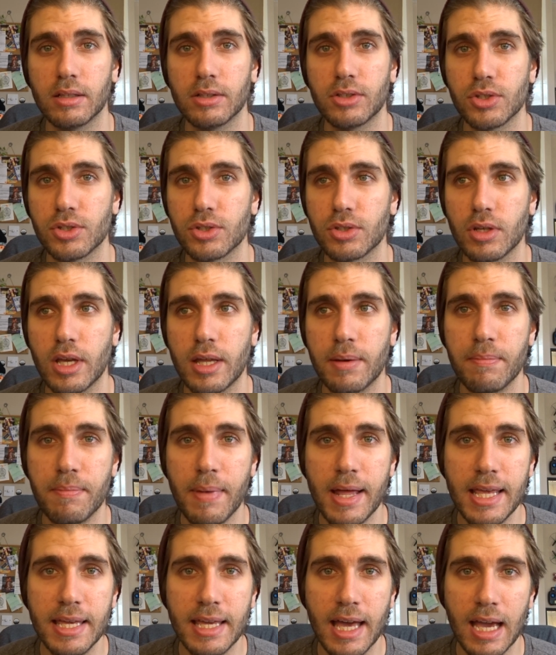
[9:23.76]
just in
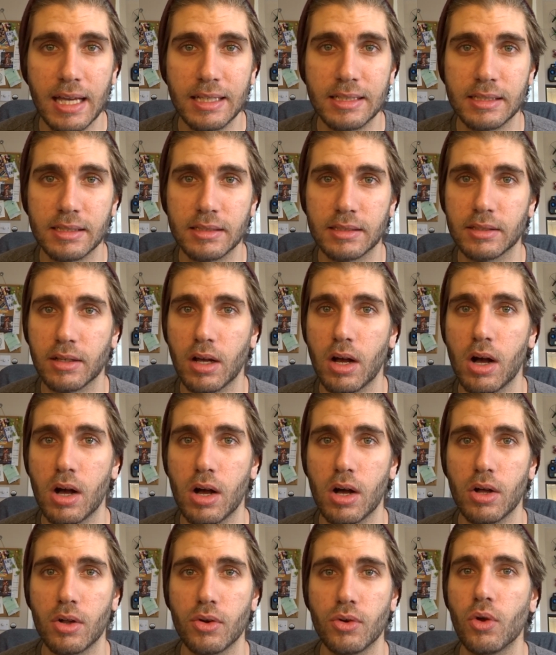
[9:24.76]
many cases
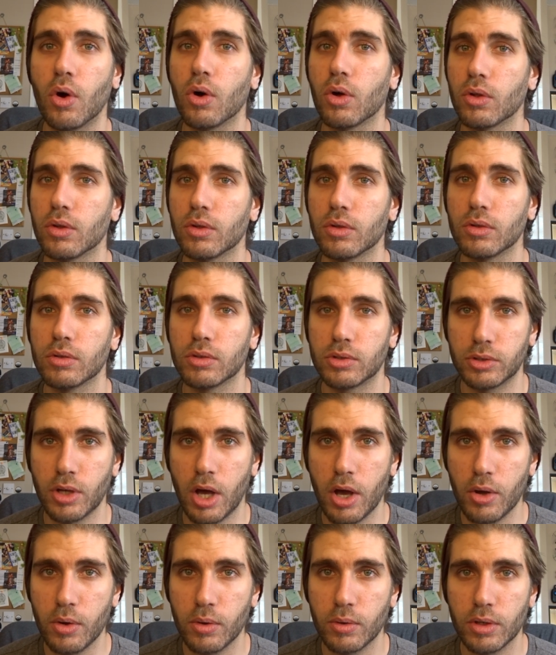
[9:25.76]
are not
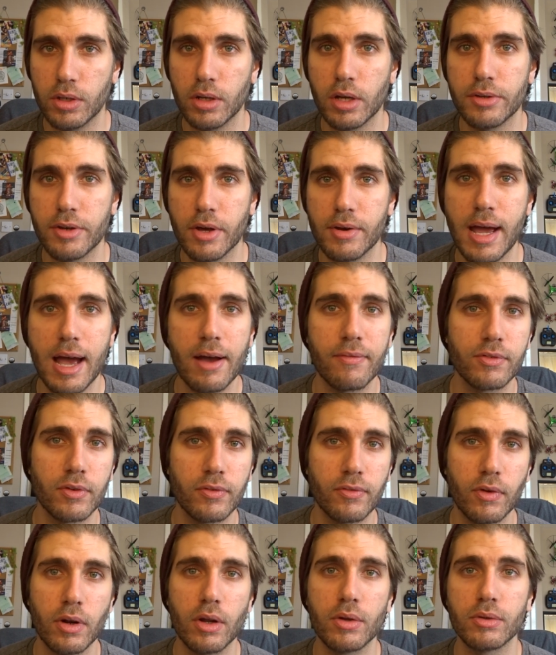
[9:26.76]
so. You know, you don't have to
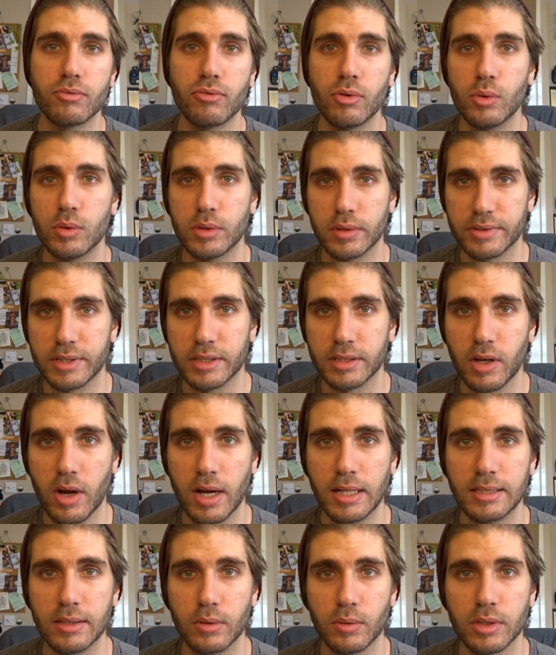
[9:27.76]
follow the rules of
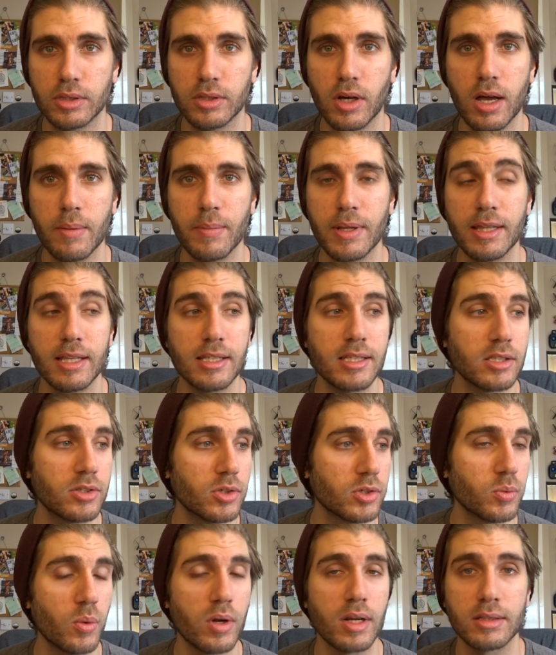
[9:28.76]
society all the time, and this is
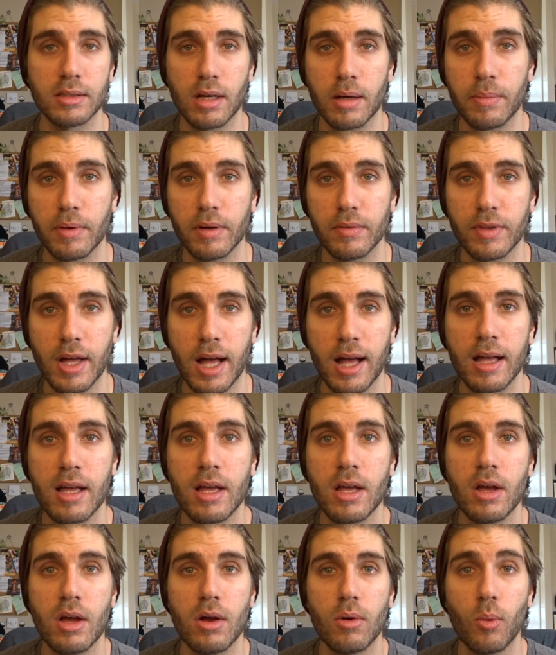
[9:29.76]
just one example of that.
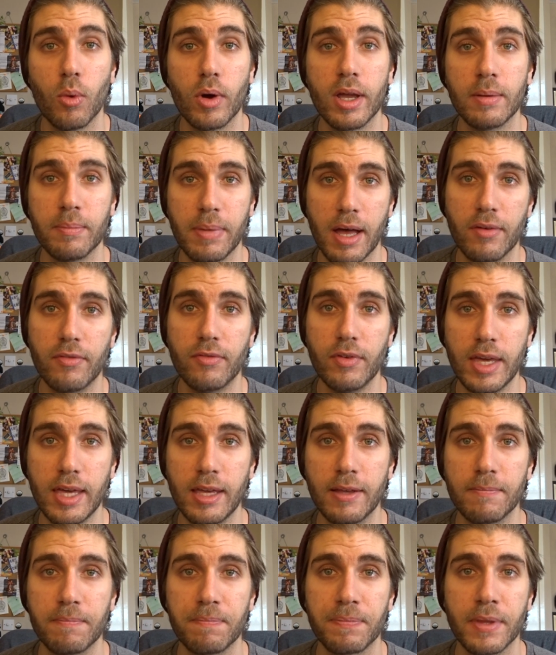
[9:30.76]
Walking bare
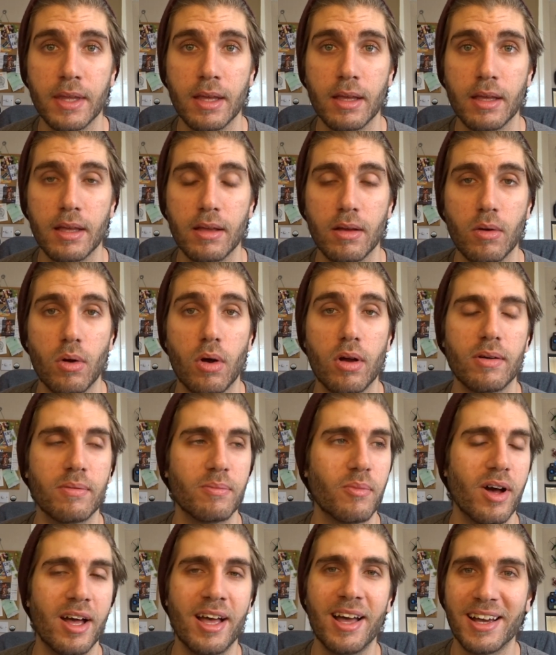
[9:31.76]
feet,
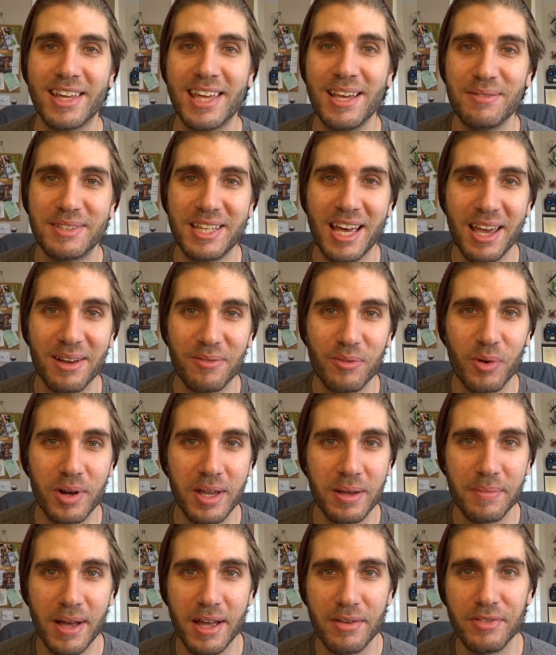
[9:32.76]
well, I keep saying
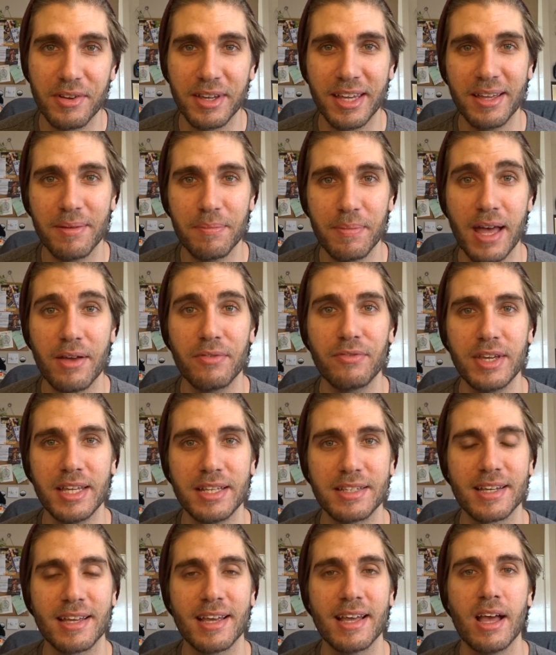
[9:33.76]
walking bare
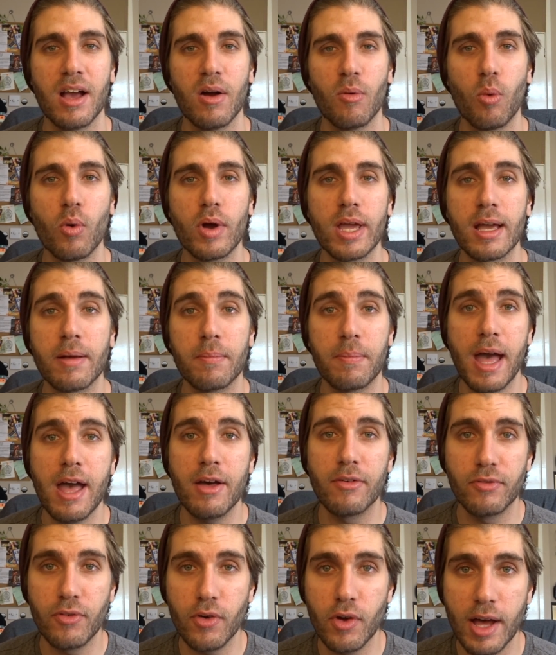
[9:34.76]
feet. Walking
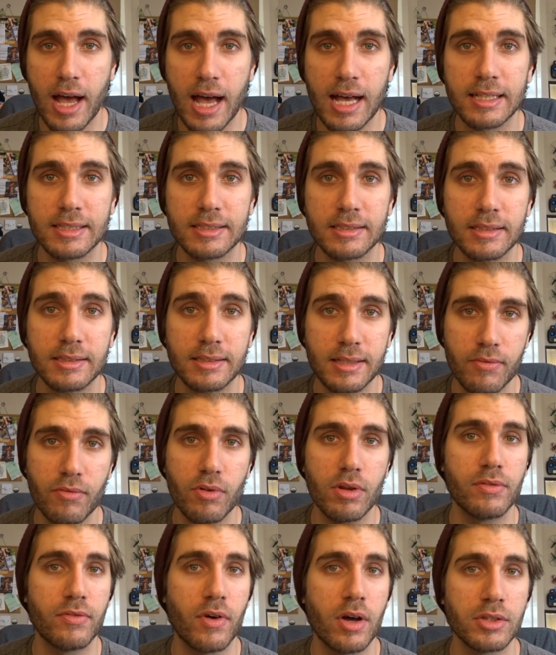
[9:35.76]
barefoot has
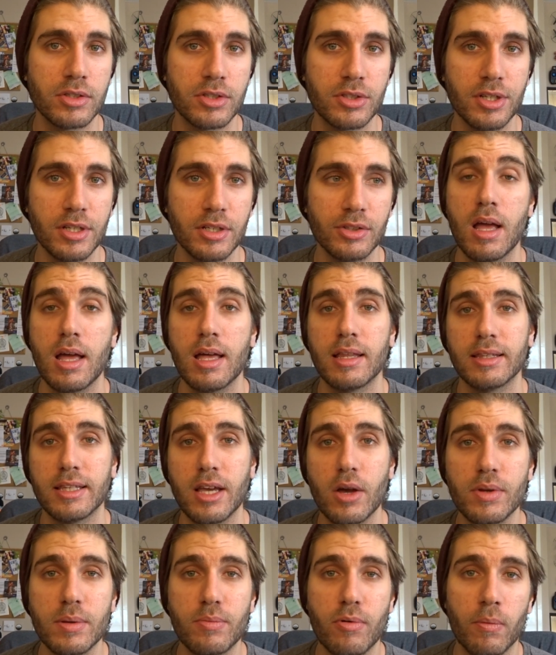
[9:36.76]
several advantages.
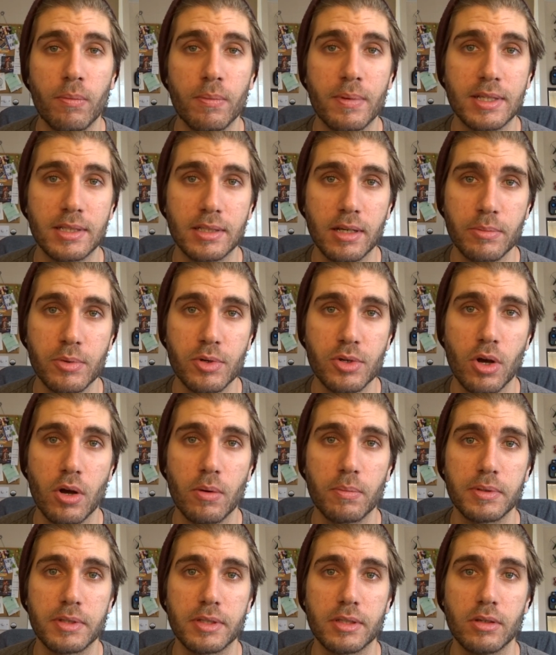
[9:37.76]
The only problem is some
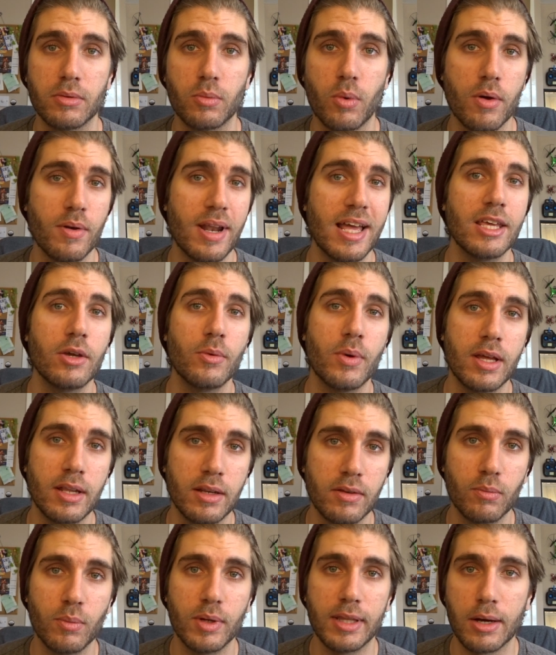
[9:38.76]
shops won't let you
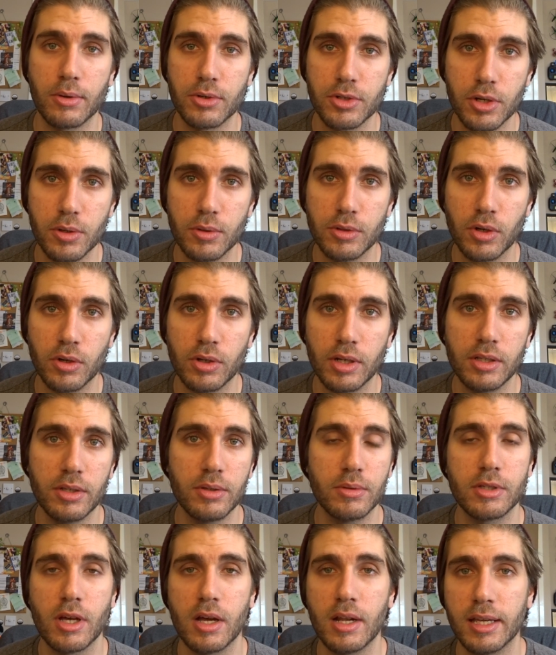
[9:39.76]
in without shoes on, and
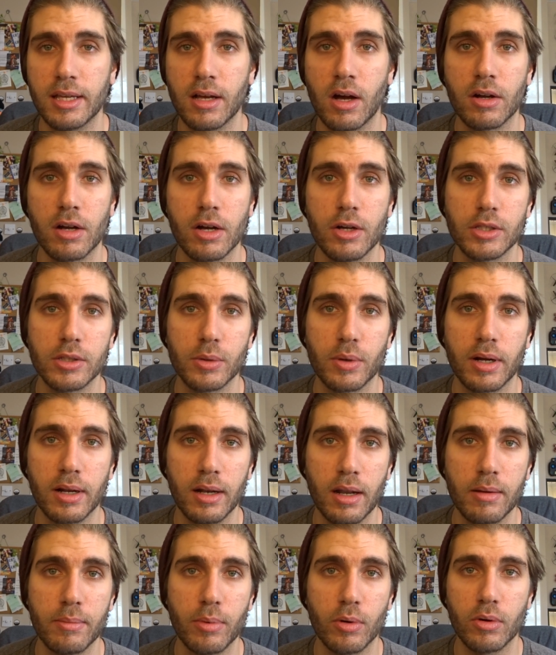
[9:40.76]
you certainly can't go into a
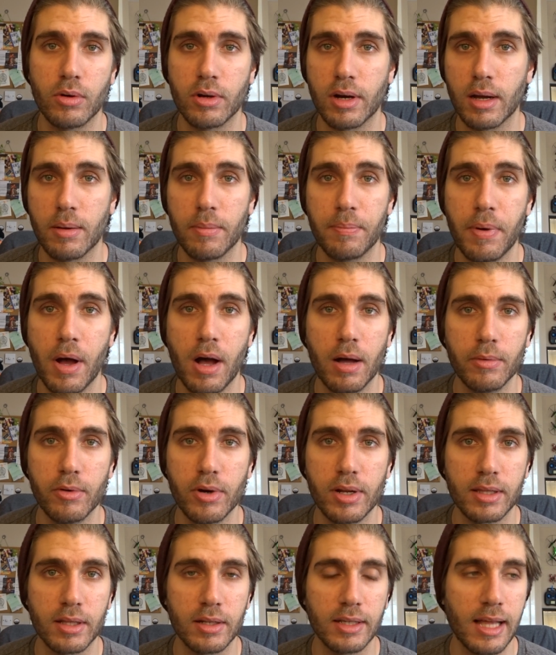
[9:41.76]
club or a pub or
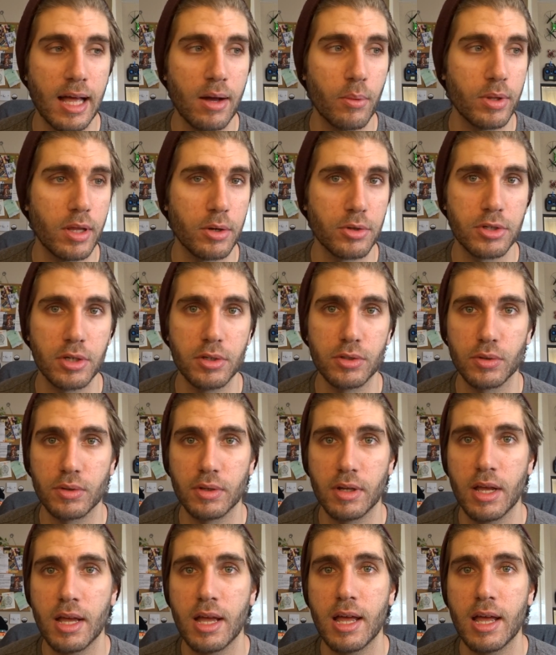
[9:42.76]
anything like that without shoes on